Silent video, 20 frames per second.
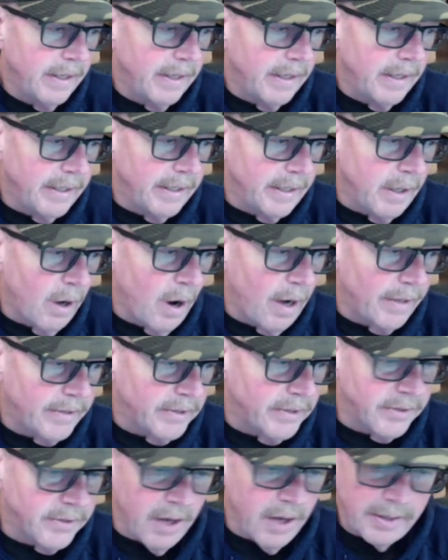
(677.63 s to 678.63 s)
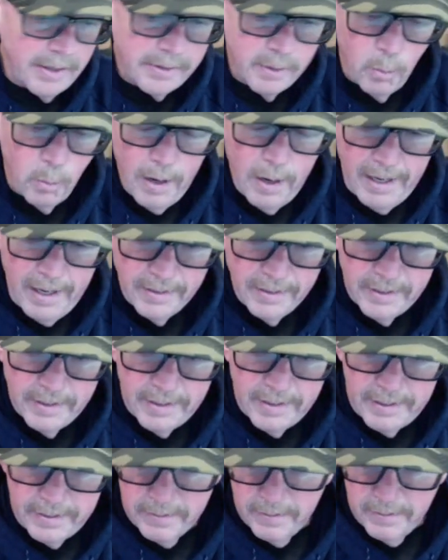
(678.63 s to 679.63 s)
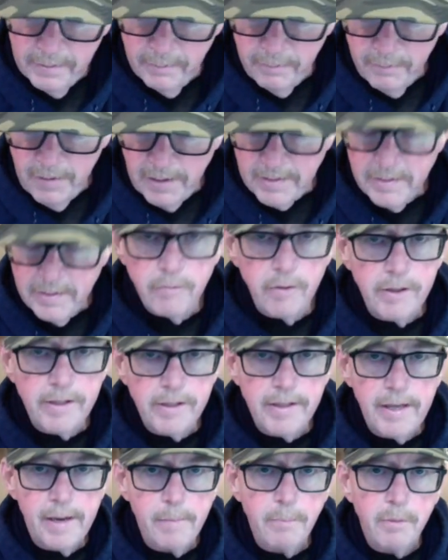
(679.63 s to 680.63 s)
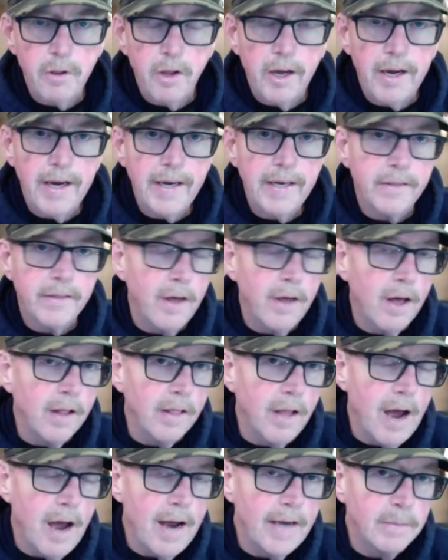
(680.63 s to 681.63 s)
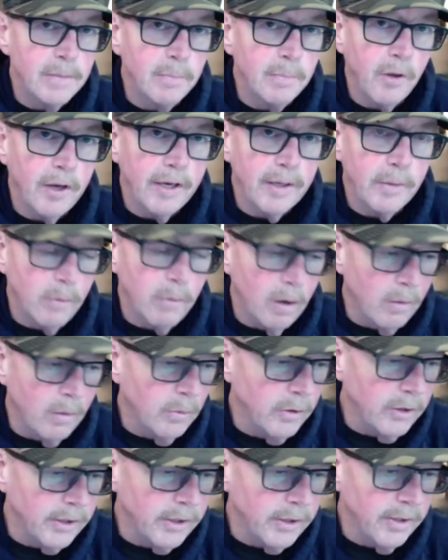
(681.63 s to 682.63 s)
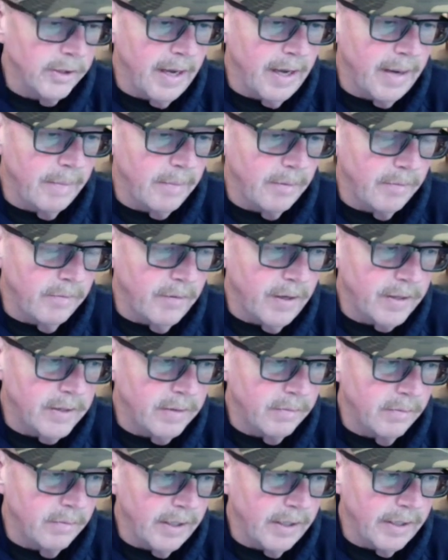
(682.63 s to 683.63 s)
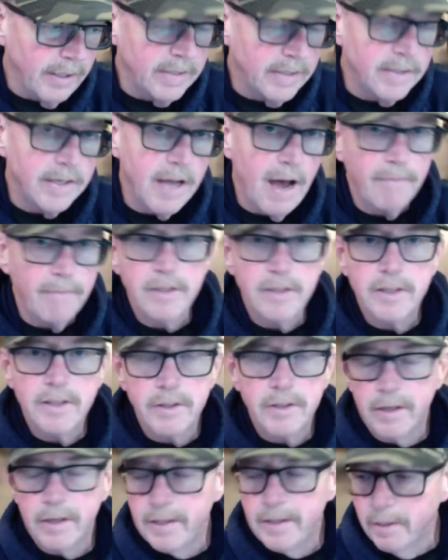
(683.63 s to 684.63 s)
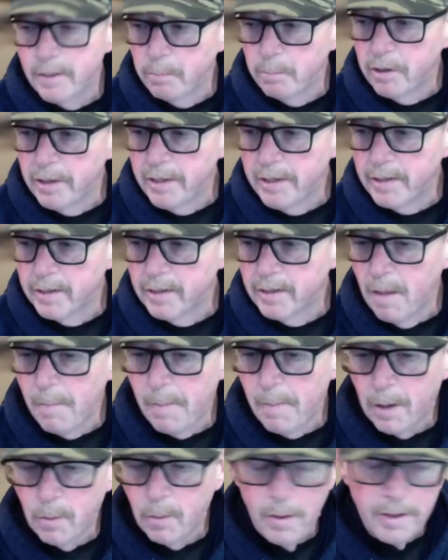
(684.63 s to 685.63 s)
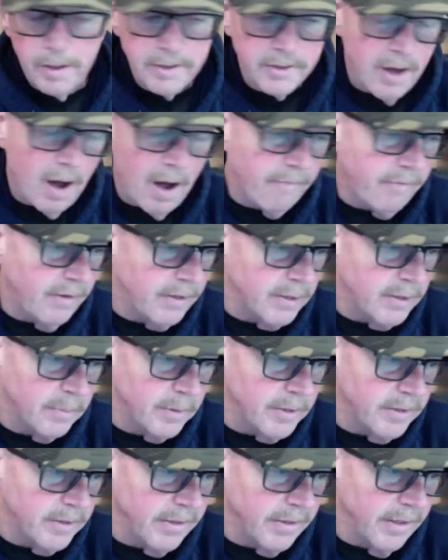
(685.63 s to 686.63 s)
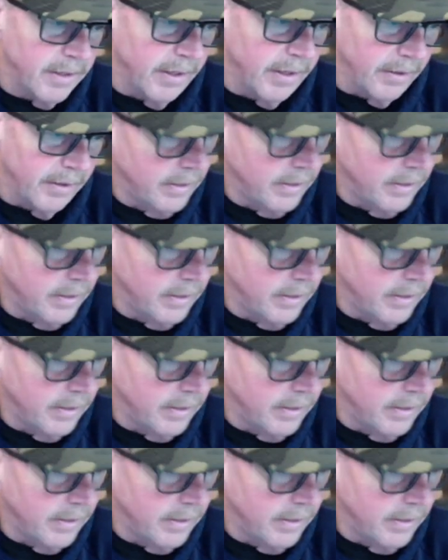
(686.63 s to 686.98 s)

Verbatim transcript: you know, I just thought the way that defensively they played, the Lions played a, a really good game defensively against obviously depleted form by the West offense. But still,